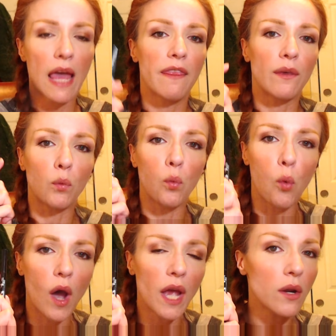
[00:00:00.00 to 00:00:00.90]
The
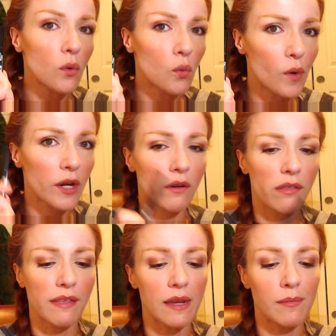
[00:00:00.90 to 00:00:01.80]
one weird
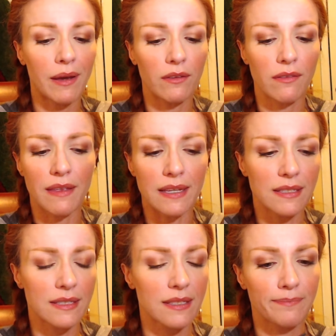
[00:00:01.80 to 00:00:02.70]
thing about
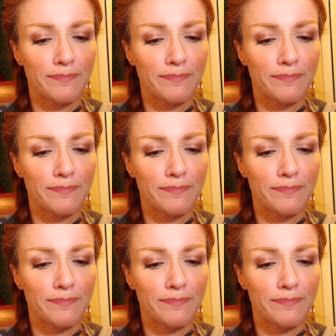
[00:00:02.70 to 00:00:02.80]
this,